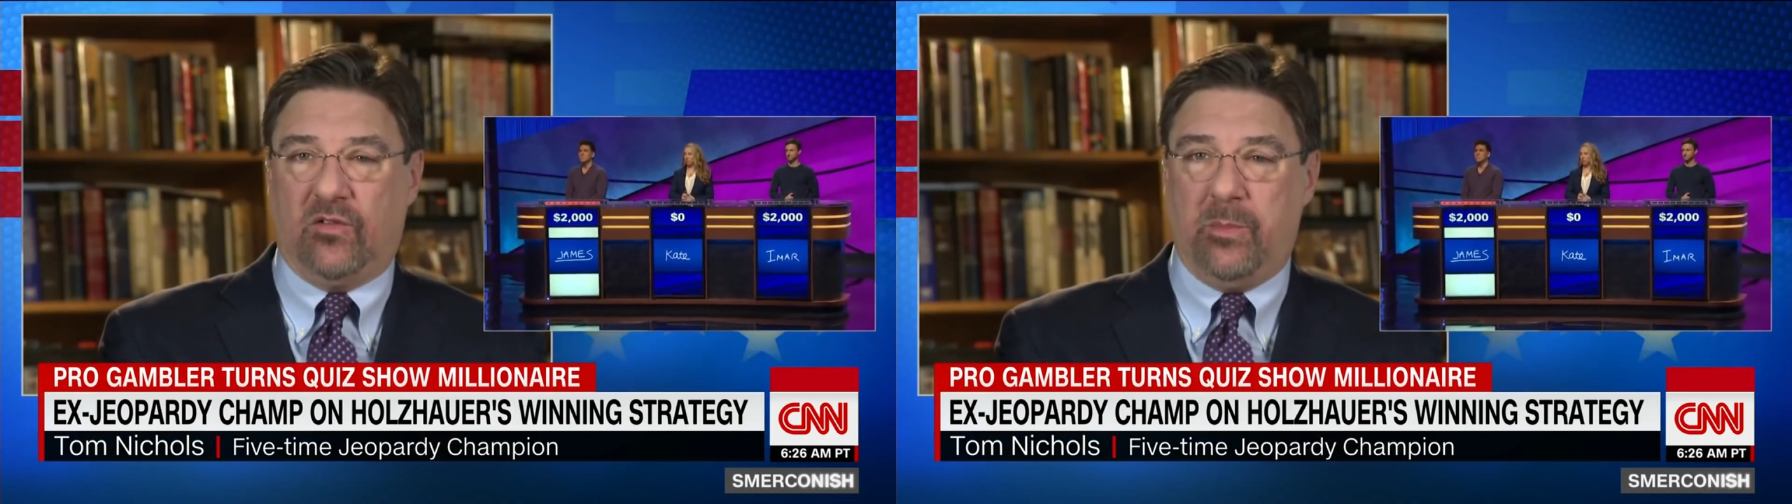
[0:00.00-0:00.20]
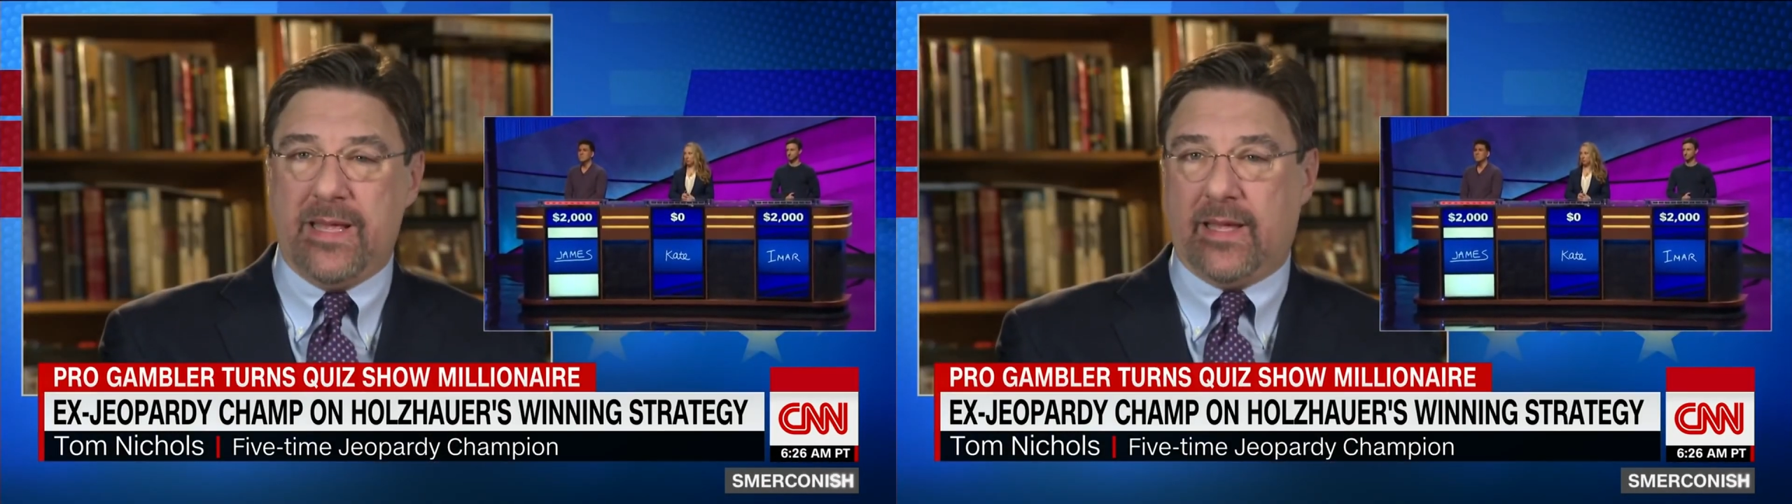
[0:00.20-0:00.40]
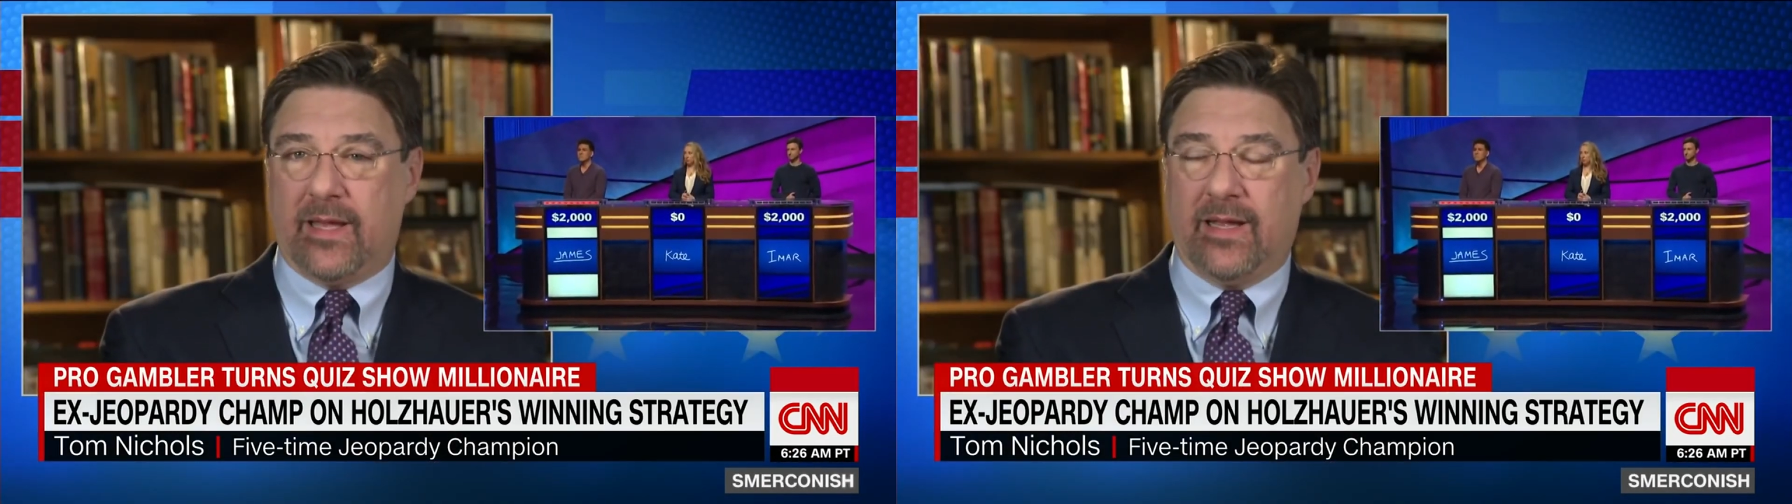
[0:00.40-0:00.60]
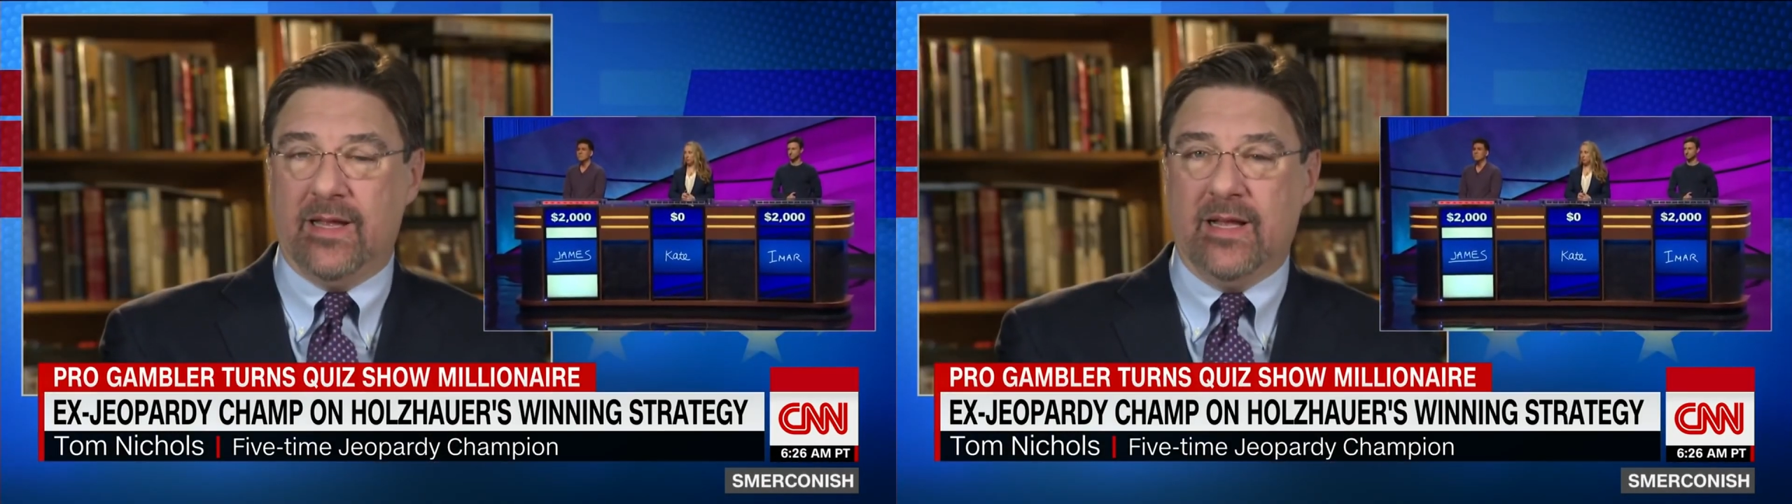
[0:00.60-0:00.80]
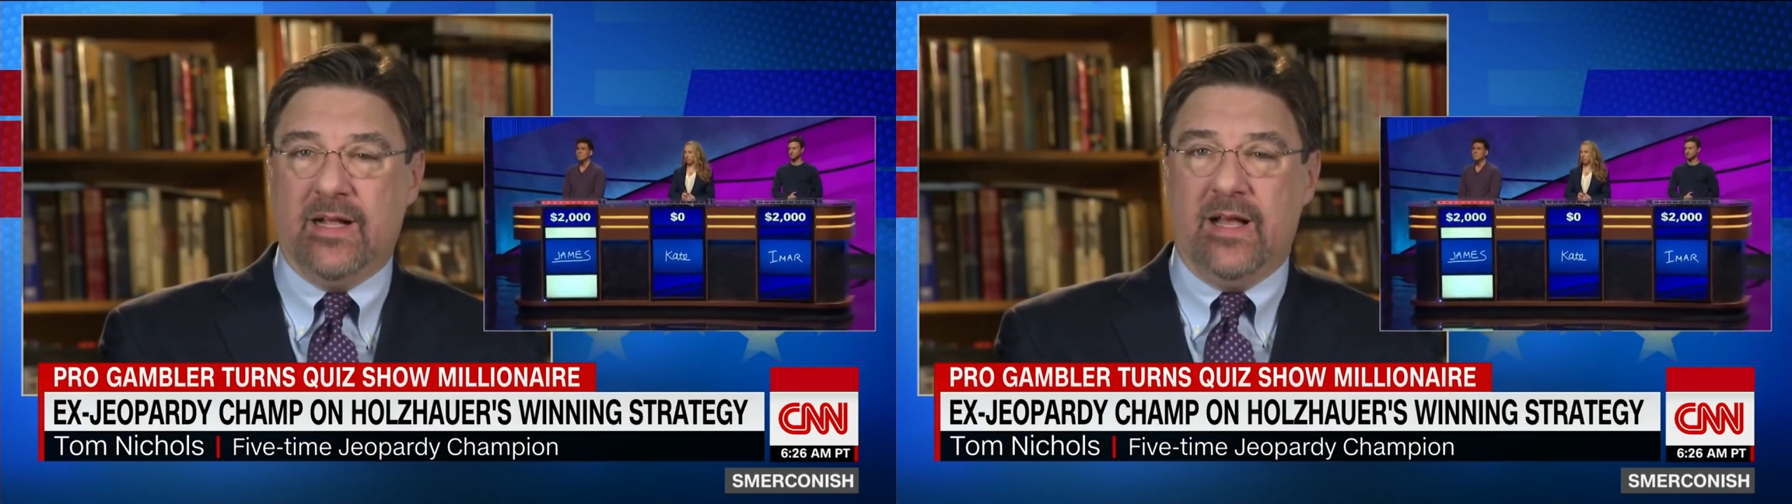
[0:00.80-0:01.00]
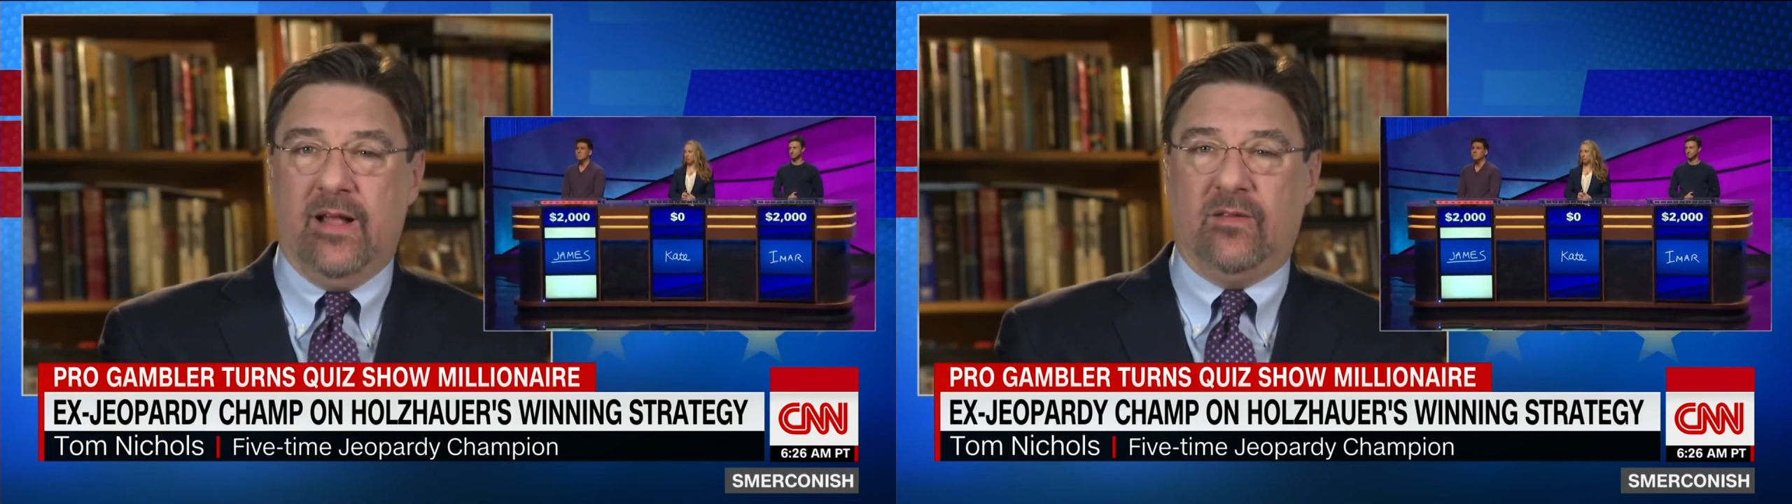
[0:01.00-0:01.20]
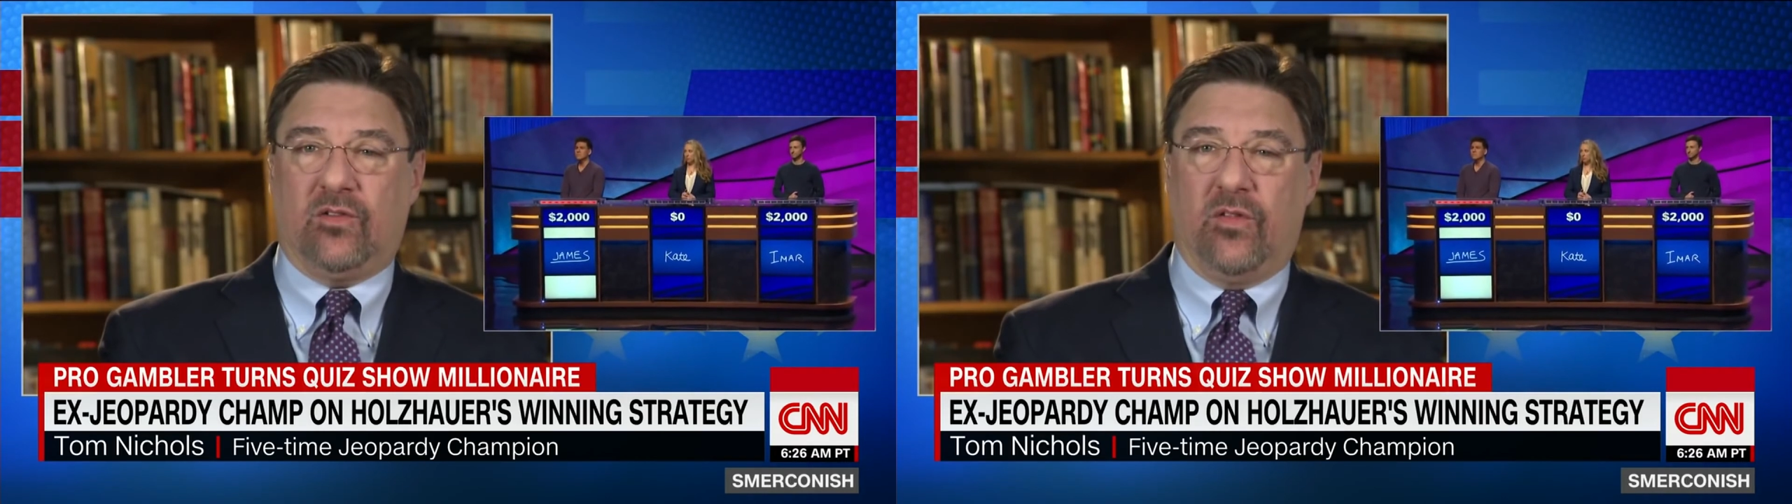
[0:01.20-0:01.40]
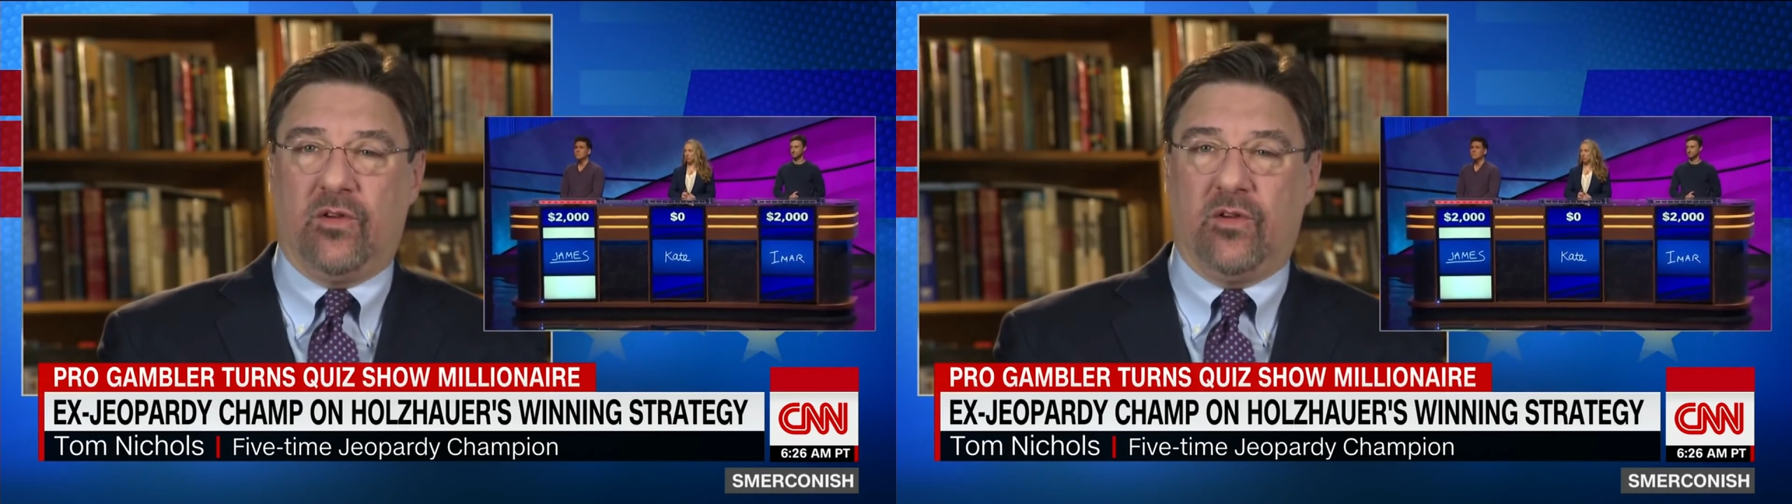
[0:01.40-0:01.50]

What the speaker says: speaking. And so